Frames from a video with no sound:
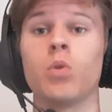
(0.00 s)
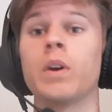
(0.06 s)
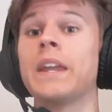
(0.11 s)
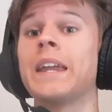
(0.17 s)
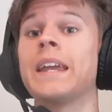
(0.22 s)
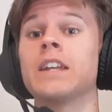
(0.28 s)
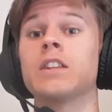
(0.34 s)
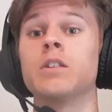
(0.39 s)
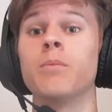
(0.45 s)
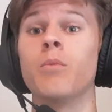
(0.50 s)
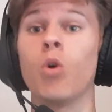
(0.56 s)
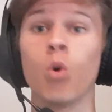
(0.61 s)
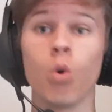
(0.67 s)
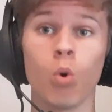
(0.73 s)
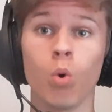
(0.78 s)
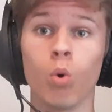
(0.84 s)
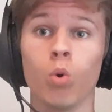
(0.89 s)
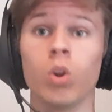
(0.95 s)
he had them
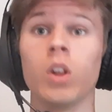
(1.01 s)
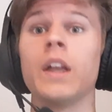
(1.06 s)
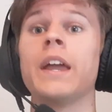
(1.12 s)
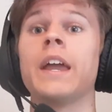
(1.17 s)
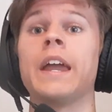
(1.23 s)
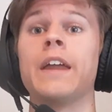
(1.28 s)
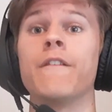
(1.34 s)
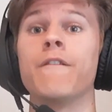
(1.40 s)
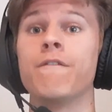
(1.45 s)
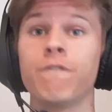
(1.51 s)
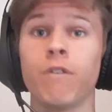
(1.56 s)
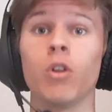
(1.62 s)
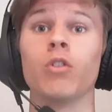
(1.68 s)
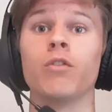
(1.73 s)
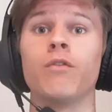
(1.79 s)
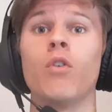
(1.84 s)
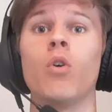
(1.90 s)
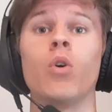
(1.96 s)
all in
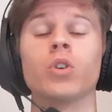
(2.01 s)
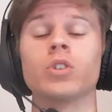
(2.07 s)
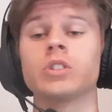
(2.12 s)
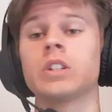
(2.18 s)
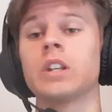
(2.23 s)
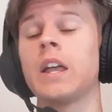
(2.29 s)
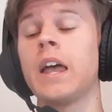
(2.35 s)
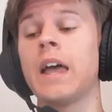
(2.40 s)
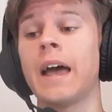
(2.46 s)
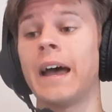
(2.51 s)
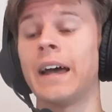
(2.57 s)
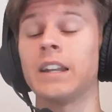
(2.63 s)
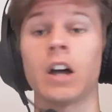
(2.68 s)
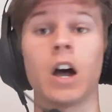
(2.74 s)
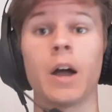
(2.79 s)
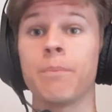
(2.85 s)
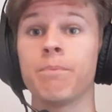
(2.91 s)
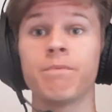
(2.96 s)
full force. And
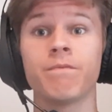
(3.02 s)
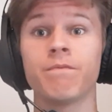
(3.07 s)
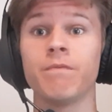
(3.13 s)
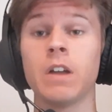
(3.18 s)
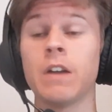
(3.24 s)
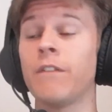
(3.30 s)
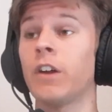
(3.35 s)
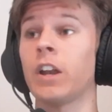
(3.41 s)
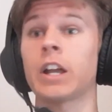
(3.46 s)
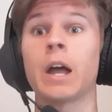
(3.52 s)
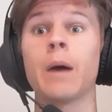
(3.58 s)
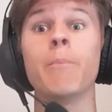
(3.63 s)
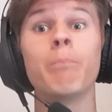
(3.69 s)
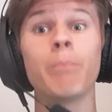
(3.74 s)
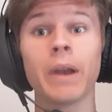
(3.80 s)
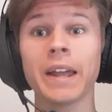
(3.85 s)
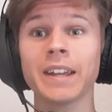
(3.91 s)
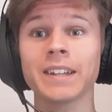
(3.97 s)
it felt like I
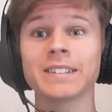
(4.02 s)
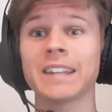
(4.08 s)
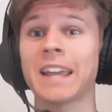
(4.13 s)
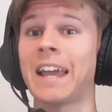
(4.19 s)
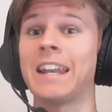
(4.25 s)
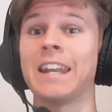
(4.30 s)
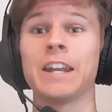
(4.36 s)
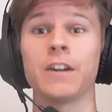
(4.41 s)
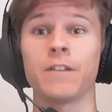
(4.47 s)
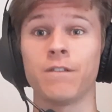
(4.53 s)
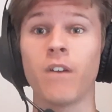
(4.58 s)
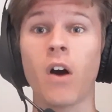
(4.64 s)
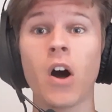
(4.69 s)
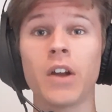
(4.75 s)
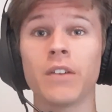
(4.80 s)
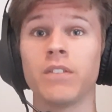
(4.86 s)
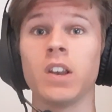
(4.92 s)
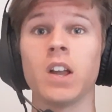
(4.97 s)
blinked and he had a
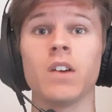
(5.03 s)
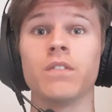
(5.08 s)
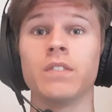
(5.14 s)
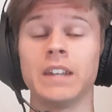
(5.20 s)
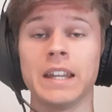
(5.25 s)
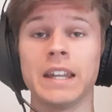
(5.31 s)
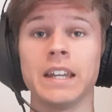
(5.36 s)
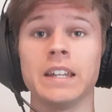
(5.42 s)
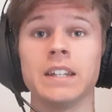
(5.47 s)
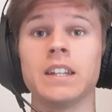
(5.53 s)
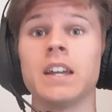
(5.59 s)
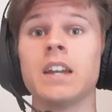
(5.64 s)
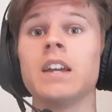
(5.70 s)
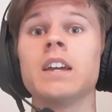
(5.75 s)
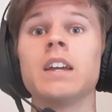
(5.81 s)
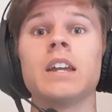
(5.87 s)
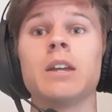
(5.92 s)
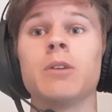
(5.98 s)
5-love lead.
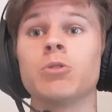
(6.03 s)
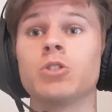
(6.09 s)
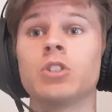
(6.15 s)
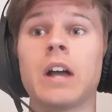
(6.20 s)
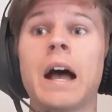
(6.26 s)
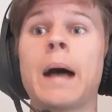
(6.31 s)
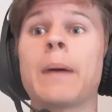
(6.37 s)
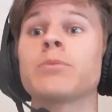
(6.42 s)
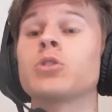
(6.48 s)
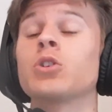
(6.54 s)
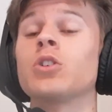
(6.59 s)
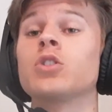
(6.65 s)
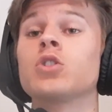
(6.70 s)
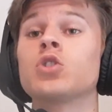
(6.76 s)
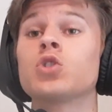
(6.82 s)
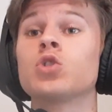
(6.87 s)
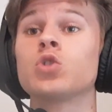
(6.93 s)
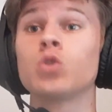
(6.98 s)
He was absolutely
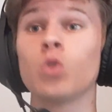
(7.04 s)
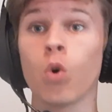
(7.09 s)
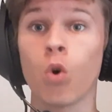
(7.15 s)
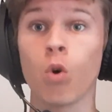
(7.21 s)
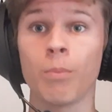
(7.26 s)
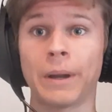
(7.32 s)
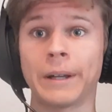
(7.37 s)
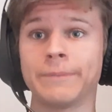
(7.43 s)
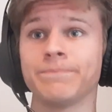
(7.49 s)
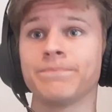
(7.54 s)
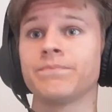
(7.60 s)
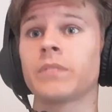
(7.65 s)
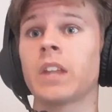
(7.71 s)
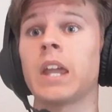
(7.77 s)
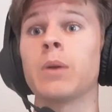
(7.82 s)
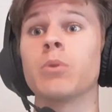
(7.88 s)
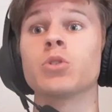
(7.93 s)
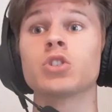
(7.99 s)
storming.
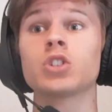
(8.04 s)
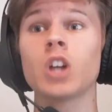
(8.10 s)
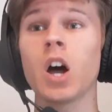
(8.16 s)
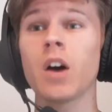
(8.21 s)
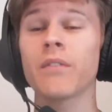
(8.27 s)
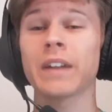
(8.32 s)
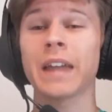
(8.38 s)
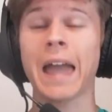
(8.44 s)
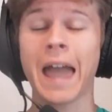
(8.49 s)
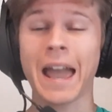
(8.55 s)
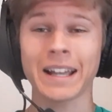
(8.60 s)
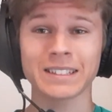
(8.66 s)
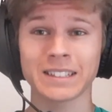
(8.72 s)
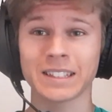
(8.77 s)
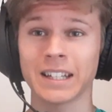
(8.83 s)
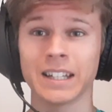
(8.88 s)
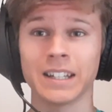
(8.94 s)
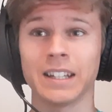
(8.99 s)
He was serving
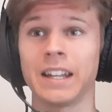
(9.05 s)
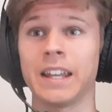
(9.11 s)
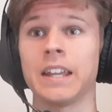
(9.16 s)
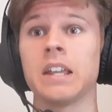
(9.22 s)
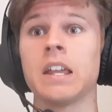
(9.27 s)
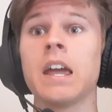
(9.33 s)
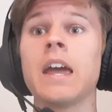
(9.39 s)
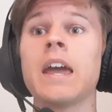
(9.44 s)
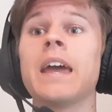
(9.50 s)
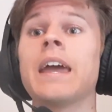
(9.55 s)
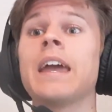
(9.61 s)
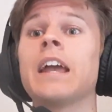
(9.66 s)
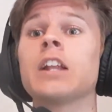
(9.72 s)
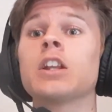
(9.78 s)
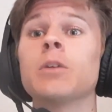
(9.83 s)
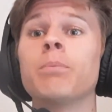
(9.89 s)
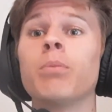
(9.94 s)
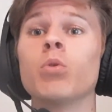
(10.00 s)
excellently,
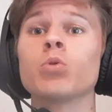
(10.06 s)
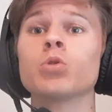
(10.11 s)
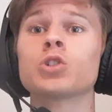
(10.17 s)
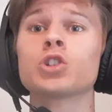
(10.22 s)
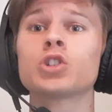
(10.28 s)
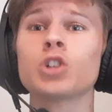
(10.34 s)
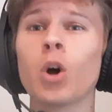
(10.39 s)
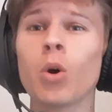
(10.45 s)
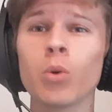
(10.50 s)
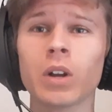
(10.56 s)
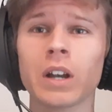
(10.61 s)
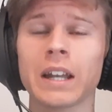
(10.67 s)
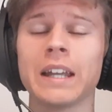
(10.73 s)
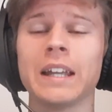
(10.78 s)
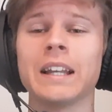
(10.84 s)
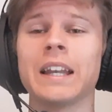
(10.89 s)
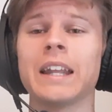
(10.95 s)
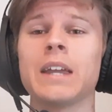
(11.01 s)
hitting the ball so
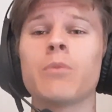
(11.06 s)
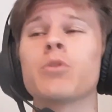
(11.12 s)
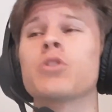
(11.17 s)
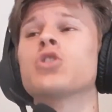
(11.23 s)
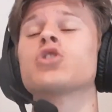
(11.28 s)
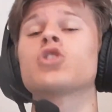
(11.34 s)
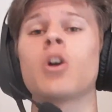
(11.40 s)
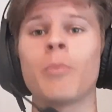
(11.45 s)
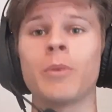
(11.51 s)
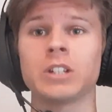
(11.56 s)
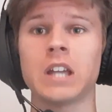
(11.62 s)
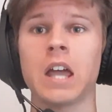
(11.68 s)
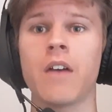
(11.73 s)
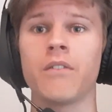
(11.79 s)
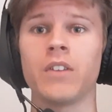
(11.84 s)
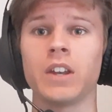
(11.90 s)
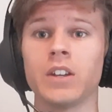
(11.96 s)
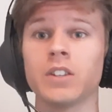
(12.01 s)
cleanly with so much
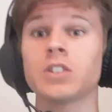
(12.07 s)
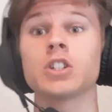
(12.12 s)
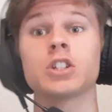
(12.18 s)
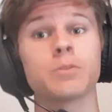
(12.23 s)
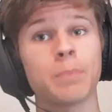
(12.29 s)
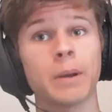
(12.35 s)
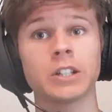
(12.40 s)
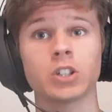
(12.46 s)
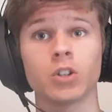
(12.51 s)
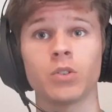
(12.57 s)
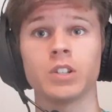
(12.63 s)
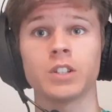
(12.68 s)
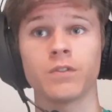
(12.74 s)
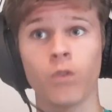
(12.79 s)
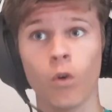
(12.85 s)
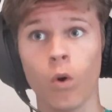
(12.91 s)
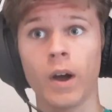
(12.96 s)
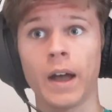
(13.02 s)
heaviness, especially on his
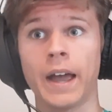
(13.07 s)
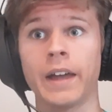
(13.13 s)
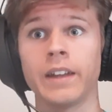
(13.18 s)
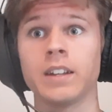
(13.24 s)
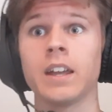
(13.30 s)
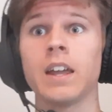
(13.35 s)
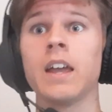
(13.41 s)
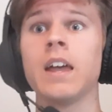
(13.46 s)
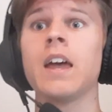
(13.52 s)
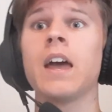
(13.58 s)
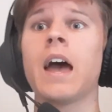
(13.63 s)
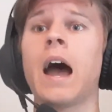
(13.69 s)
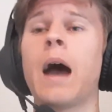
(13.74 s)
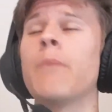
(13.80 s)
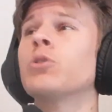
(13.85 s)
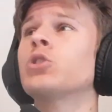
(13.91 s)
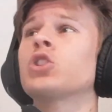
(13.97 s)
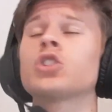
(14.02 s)
forehand,
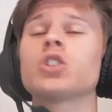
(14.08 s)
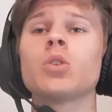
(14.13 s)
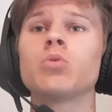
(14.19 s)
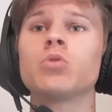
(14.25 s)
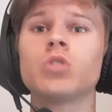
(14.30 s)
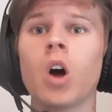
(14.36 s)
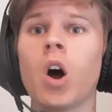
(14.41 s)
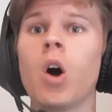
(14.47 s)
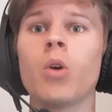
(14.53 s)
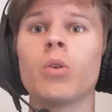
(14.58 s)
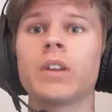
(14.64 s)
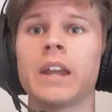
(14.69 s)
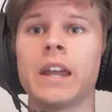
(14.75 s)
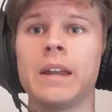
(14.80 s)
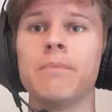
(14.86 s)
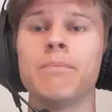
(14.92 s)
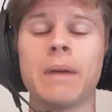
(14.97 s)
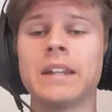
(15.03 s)
and was just so dialed
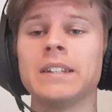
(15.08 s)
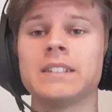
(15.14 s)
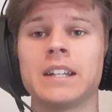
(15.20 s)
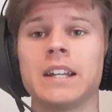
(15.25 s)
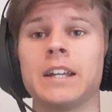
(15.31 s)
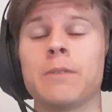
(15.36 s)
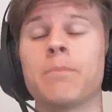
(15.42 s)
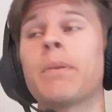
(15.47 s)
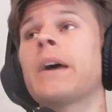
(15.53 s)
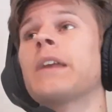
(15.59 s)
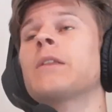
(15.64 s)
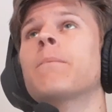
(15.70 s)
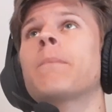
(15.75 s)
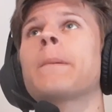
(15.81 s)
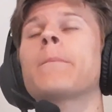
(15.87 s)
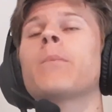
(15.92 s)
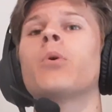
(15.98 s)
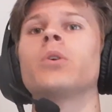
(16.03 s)
in mentally, playing the
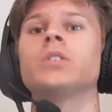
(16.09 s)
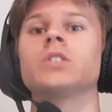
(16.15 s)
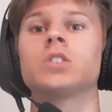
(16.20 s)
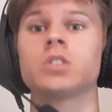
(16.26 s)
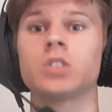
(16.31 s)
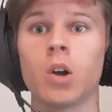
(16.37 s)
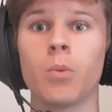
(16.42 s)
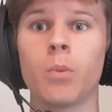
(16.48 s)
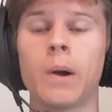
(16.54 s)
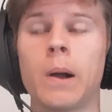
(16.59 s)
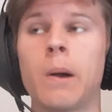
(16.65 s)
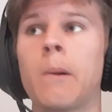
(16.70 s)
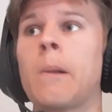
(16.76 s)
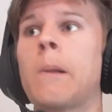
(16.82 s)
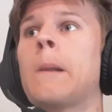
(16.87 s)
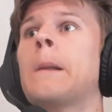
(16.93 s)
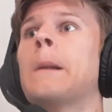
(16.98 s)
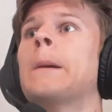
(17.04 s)
big points so well
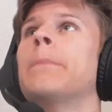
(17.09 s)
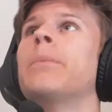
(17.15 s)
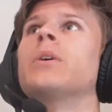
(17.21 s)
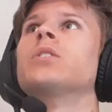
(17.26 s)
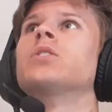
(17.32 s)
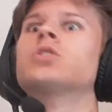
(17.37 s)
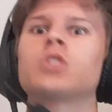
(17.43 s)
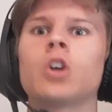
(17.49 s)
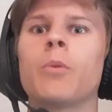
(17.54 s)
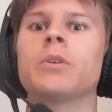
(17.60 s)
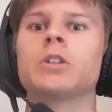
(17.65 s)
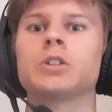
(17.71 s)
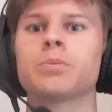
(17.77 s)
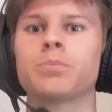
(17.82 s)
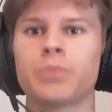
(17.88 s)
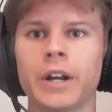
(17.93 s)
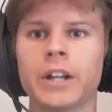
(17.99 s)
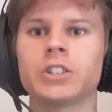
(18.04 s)
and putting so much
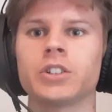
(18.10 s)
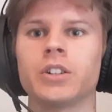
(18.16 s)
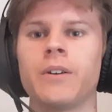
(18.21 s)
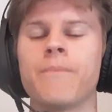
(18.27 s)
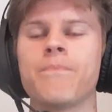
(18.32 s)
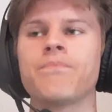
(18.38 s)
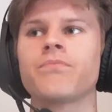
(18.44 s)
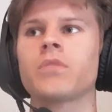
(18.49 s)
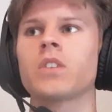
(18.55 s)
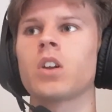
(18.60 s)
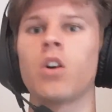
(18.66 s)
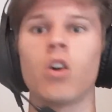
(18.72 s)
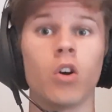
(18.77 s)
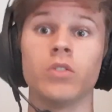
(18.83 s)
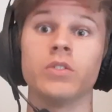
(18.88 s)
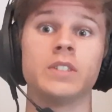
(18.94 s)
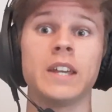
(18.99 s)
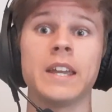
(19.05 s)
pressure
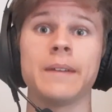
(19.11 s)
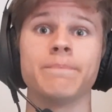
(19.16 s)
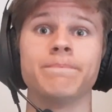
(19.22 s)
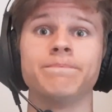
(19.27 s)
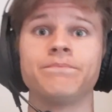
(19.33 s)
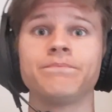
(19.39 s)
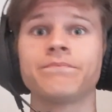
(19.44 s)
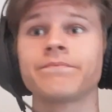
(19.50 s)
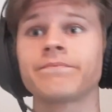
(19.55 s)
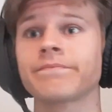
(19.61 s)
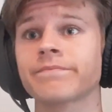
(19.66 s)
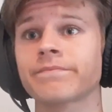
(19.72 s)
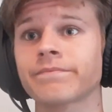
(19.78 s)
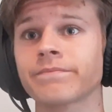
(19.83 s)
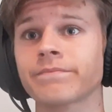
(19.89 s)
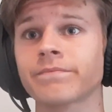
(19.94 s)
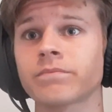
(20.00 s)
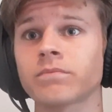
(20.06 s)
on Thiem.
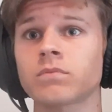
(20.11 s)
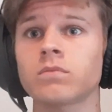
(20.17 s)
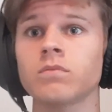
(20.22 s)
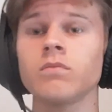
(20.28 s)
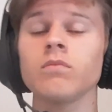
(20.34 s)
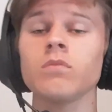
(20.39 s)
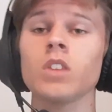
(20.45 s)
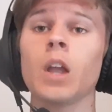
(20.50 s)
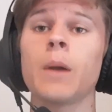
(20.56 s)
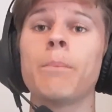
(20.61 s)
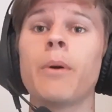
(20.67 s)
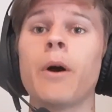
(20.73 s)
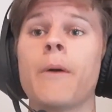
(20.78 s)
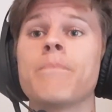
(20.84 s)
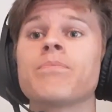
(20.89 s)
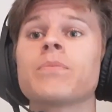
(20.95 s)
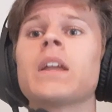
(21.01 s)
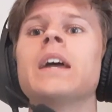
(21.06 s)

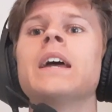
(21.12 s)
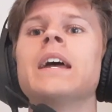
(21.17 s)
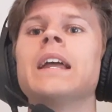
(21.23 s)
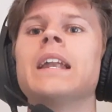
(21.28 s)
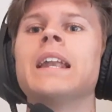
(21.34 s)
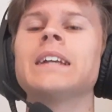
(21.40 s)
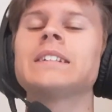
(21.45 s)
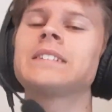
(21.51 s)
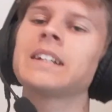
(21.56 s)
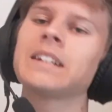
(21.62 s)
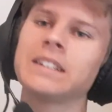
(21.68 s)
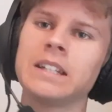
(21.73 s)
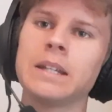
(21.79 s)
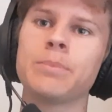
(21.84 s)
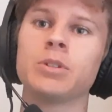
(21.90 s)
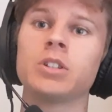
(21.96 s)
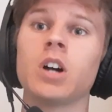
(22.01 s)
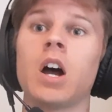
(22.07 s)
But let's take a
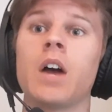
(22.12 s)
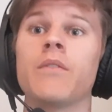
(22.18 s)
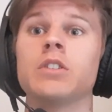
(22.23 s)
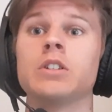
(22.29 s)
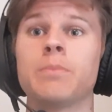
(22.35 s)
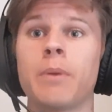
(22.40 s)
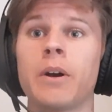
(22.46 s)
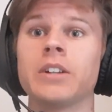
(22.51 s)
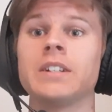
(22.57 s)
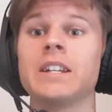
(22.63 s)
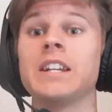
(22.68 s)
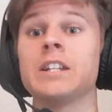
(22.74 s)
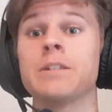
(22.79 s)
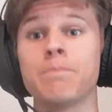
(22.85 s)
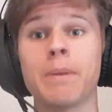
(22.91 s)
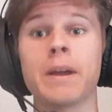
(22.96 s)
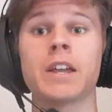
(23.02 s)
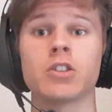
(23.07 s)
deeper dive into Berrettini's
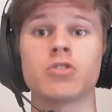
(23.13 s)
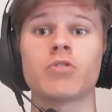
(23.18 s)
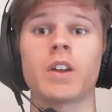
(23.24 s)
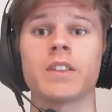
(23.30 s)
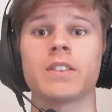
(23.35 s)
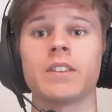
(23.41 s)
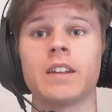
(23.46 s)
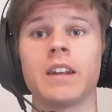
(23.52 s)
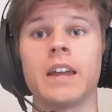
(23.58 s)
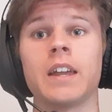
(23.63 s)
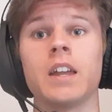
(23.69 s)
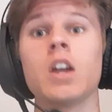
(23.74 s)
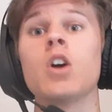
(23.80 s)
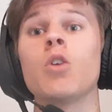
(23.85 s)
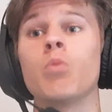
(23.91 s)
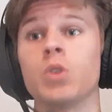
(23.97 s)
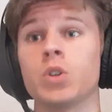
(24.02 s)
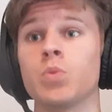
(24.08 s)
biggest strength today,
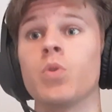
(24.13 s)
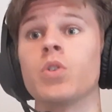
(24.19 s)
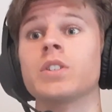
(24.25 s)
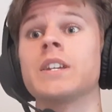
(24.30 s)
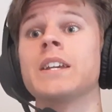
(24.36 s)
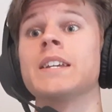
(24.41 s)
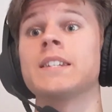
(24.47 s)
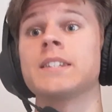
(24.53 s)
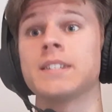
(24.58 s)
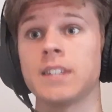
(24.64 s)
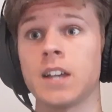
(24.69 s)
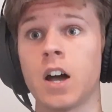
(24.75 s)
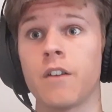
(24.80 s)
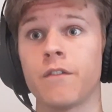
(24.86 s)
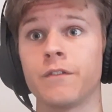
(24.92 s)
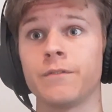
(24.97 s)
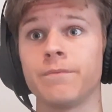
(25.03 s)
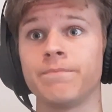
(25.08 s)
which was his
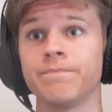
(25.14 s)
serve.